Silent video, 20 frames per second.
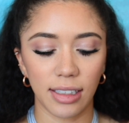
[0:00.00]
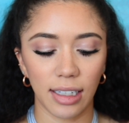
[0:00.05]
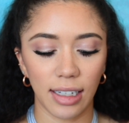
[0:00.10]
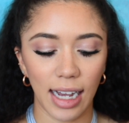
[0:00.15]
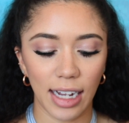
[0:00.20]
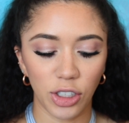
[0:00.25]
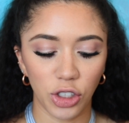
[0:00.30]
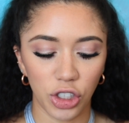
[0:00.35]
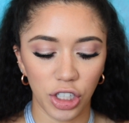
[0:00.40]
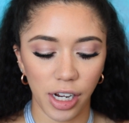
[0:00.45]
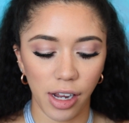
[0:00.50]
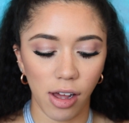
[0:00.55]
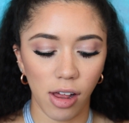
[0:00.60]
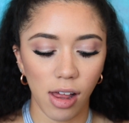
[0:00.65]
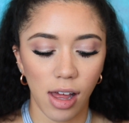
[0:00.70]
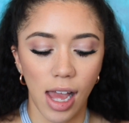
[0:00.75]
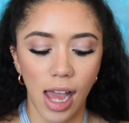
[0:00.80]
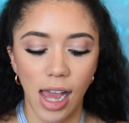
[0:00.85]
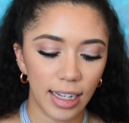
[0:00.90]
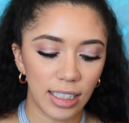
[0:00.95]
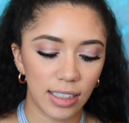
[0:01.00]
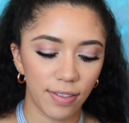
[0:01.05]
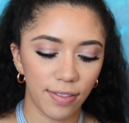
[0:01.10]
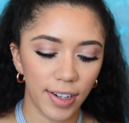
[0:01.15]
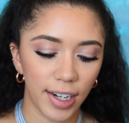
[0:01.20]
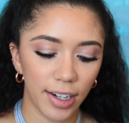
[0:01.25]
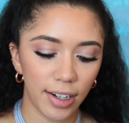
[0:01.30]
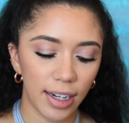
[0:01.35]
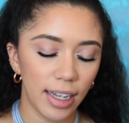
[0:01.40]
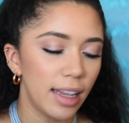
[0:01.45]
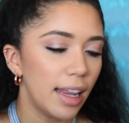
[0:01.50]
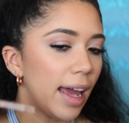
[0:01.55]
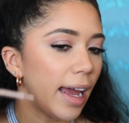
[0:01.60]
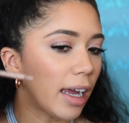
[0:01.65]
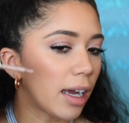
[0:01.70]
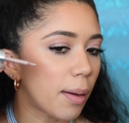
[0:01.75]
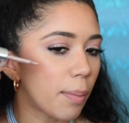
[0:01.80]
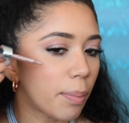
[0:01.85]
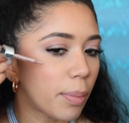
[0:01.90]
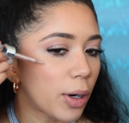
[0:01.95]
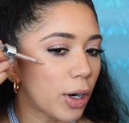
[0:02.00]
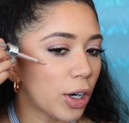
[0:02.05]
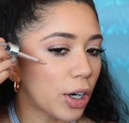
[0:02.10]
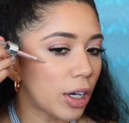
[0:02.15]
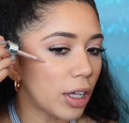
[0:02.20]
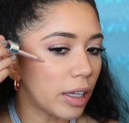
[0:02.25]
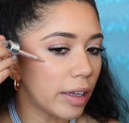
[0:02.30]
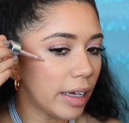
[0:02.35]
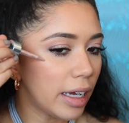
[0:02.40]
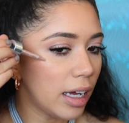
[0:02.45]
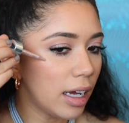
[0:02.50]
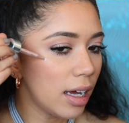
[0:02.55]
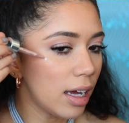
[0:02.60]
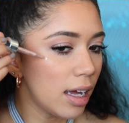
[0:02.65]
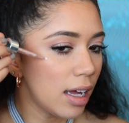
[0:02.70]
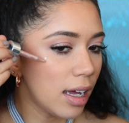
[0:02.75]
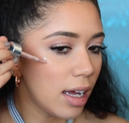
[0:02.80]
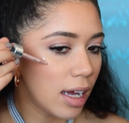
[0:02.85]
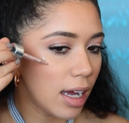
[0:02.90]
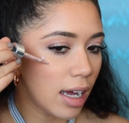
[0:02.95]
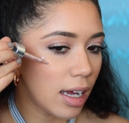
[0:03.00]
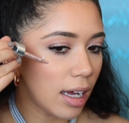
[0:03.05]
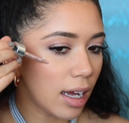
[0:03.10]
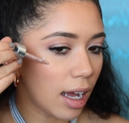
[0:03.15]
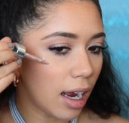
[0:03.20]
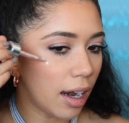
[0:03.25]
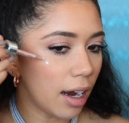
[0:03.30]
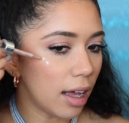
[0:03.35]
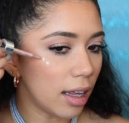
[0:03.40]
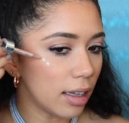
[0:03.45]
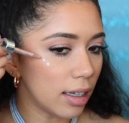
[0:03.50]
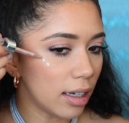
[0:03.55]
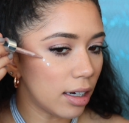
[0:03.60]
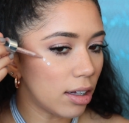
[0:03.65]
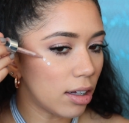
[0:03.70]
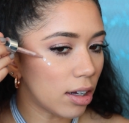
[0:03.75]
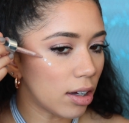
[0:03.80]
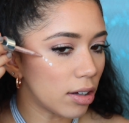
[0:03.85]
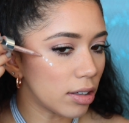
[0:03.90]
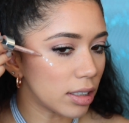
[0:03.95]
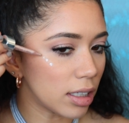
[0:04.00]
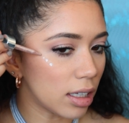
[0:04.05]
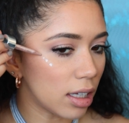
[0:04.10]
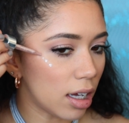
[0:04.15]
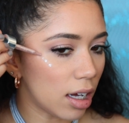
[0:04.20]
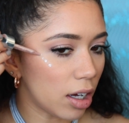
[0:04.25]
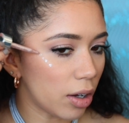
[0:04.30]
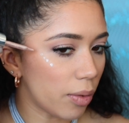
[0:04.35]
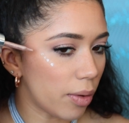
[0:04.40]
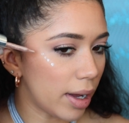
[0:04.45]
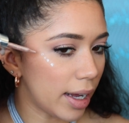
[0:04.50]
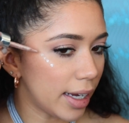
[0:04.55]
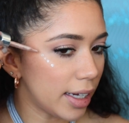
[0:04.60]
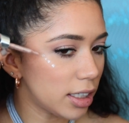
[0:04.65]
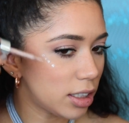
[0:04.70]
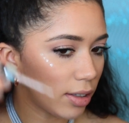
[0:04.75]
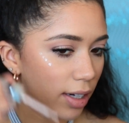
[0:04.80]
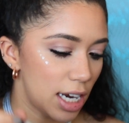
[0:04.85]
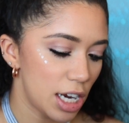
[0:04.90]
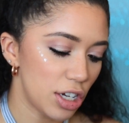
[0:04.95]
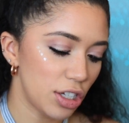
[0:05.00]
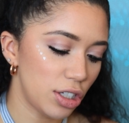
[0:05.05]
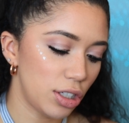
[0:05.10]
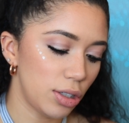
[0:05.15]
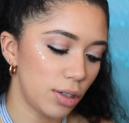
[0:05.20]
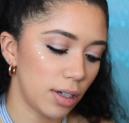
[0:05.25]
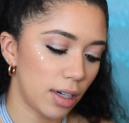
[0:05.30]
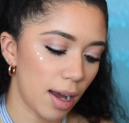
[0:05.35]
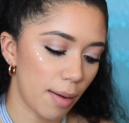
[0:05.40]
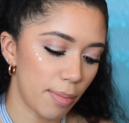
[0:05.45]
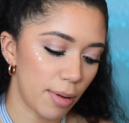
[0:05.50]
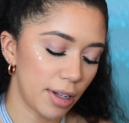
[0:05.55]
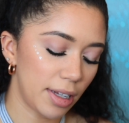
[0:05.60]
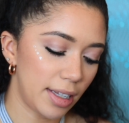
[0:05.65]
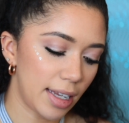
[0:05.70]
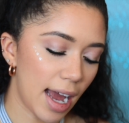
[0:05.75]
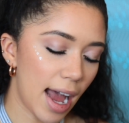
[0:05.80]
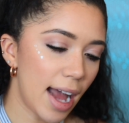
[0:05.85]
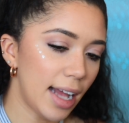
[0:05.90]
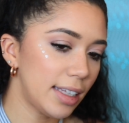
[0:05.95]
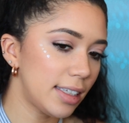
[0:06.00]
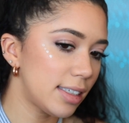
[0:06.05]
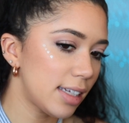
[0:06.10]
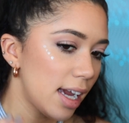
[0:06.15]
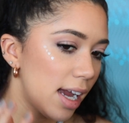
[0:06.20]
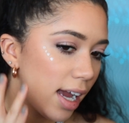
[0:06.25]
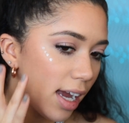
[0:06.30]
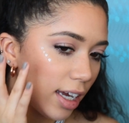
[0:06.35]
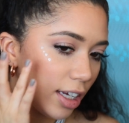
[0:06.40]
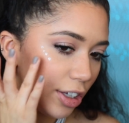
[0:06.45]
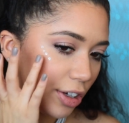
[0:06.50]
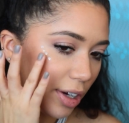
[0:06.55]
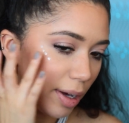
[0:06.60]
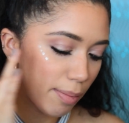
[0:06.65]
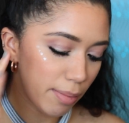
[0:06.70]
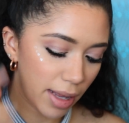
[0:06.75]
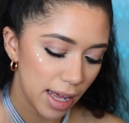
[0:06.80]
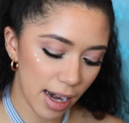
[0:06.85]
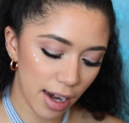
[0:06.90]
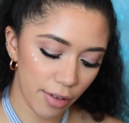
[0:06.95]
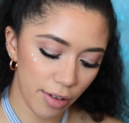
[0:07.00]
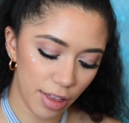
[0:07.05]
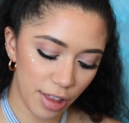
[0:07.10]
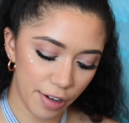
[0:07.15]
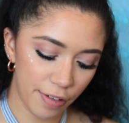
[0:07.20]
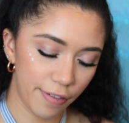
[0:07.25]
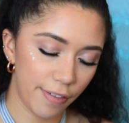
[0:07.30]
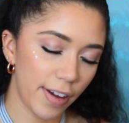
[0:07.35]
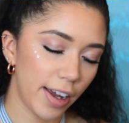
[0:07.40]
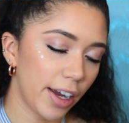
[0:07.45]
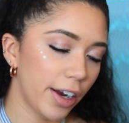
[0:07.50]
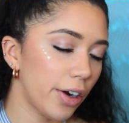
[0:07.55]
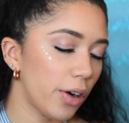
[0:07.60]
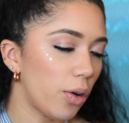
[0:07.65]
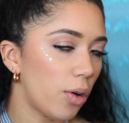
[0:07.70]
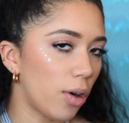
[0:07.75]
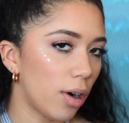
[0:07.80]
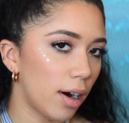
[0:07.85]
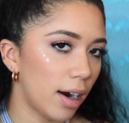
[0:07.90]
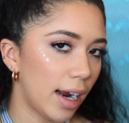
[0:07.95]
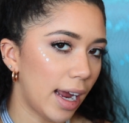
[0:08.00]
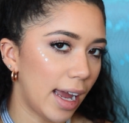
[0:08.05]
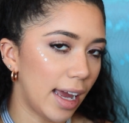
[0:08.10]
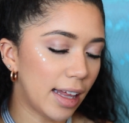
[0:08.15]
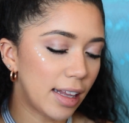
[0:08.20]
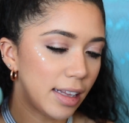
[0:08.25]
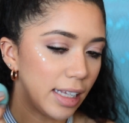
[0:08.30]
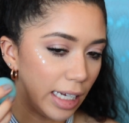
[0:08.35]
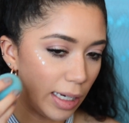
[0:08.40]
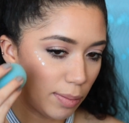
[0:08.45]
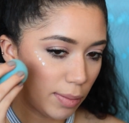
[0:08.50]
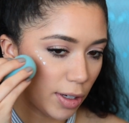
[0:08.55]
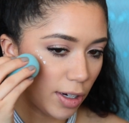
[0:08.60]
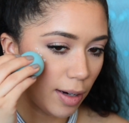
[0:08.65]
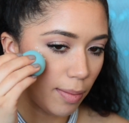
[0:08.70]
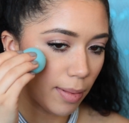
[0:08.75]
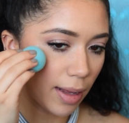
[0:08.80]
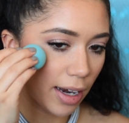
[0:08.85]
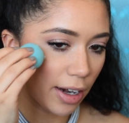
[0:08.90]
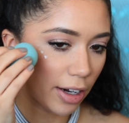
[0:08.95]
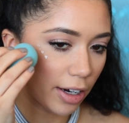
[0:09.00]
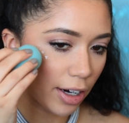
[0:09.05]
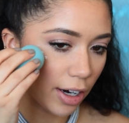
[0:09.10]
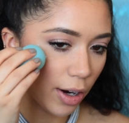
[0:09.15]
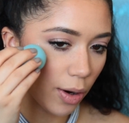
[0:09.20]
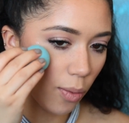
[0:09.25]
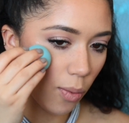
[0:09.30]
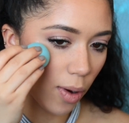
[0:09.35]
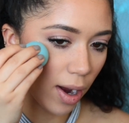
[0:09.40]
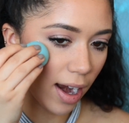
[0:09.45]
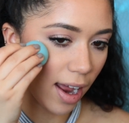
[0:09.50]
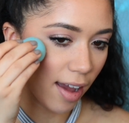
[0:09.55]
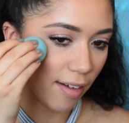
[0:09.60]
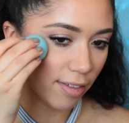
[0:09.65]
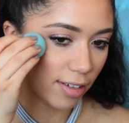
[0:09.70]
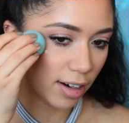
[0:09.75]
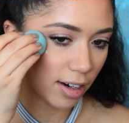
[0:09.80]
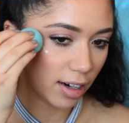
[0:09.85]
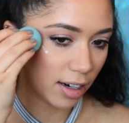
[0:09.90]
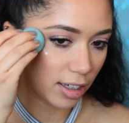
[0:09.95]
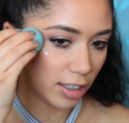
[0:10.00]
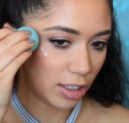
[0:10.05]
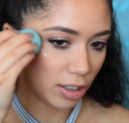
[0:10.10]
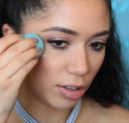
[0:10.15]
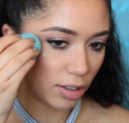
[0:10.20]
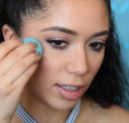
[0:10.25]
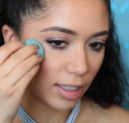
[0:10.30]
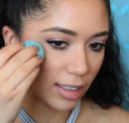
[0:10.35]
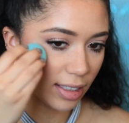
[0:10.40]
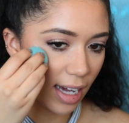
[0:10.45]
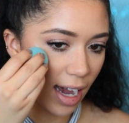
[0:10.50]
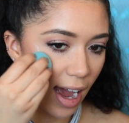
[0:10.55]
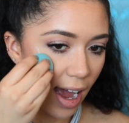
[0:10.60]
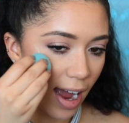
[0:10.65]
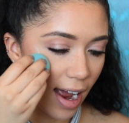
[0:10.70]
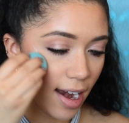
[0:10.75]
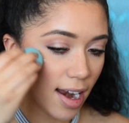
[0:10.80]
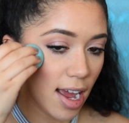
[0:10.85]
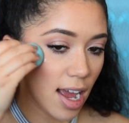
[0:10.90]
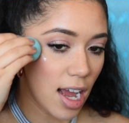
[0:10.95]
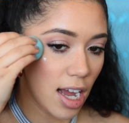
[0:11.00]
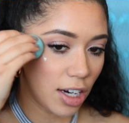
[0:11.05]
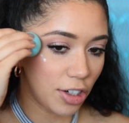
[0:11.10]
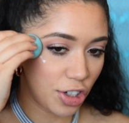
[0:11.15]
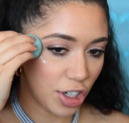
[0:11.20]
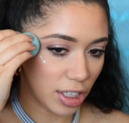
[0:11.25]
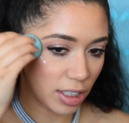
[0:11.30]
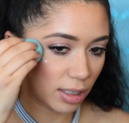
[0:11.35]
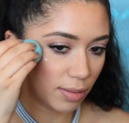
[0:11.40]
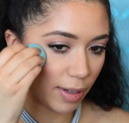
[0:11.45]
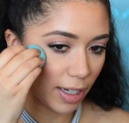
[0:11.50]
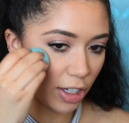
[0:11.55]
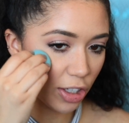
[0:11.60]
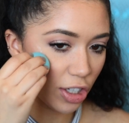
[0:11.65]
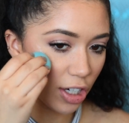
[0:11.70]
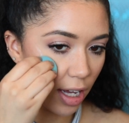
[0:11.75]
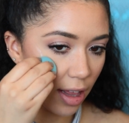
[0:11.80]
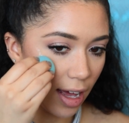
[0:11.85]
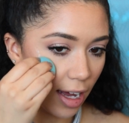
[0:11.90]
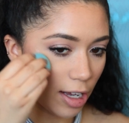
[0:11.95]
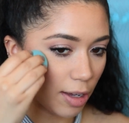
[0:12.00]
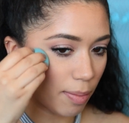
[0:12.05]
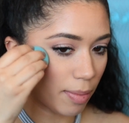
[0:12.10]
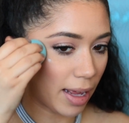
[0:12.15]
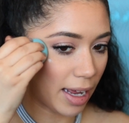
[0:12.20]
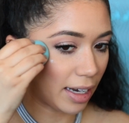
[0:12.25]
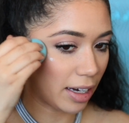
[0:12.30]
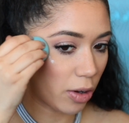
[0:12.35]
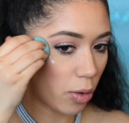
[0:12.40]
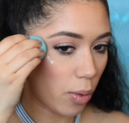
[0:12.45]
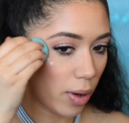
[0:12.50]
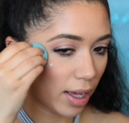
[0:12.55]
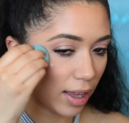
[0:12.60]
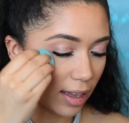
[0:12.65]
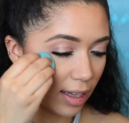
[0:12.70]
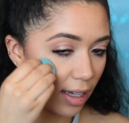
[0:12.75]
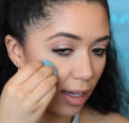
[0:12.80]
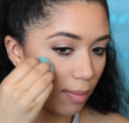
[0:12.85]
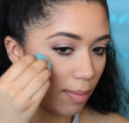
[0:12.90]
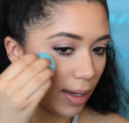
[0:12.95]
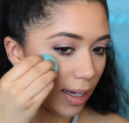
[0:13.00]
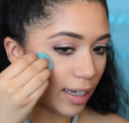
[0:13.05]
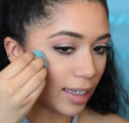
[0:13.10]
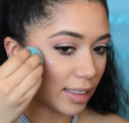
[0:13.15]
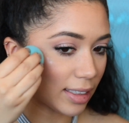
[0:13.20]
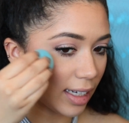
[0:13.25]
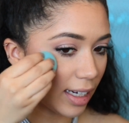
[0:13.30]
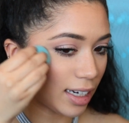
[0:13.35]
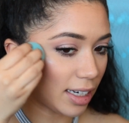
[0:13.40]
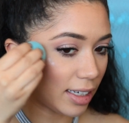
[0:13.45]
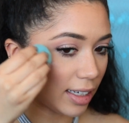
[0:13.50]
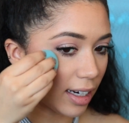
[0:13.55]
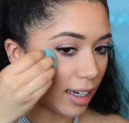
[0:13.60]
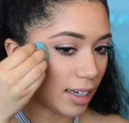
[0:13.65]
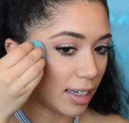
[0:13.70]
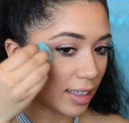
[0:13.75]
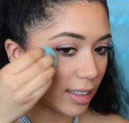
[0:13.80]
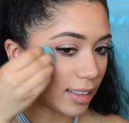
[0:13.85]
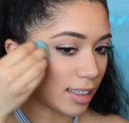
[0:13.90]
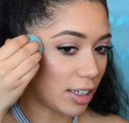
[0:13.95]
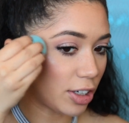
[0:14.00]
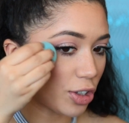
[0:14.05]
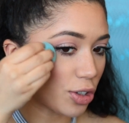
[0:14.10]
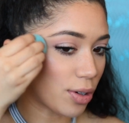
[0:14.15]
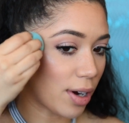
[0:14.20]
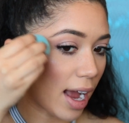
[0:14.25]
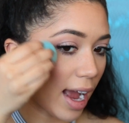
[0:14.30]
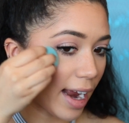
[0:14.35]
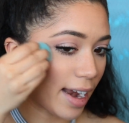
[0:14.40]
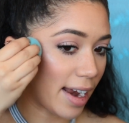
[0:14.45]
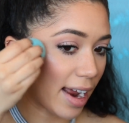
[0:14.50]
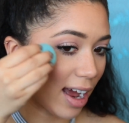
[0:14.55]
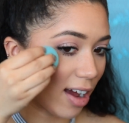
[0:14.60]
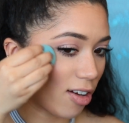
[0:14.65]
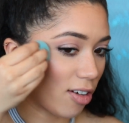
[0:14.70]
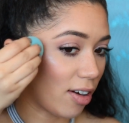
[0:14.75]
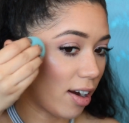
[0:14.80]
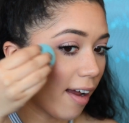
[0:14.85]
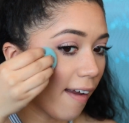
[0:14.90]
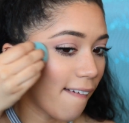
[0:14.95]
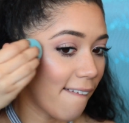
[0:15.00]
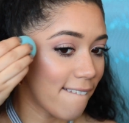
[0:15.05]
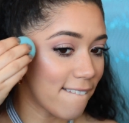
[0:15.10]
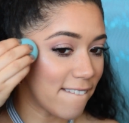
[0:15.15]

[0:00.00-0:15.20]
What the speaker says: Celestial. It's very like pearly, and a little goes a long way. So I just do a couple dots. You can blend it with your finger or a clean beauty blender, whatever you decide. Just make sure that you blend quickly because it does dry down